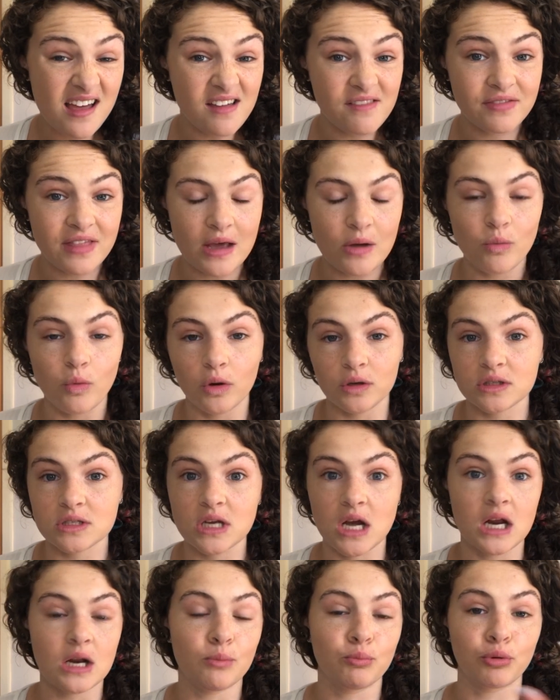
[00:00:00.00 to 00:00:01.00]
if they want to
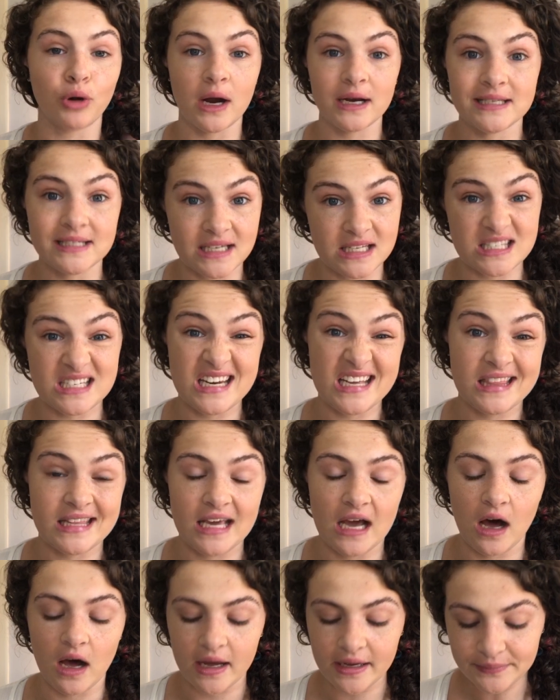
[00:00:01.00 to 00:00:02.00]
kind of brighten underneath
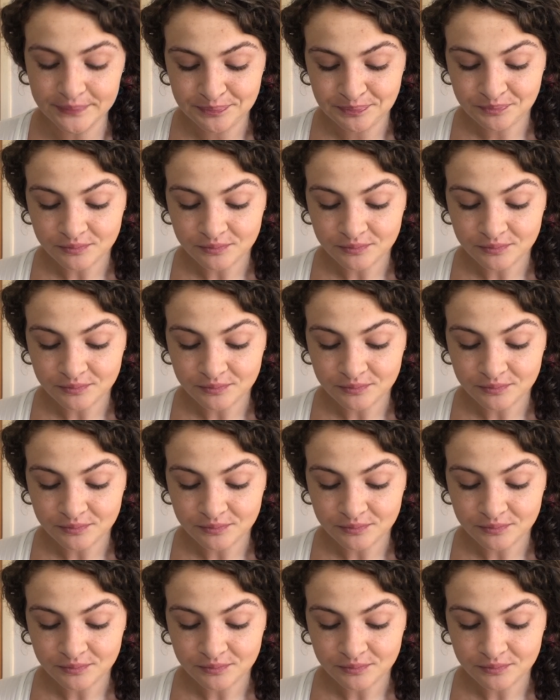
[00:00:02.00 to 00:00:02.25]
the eye,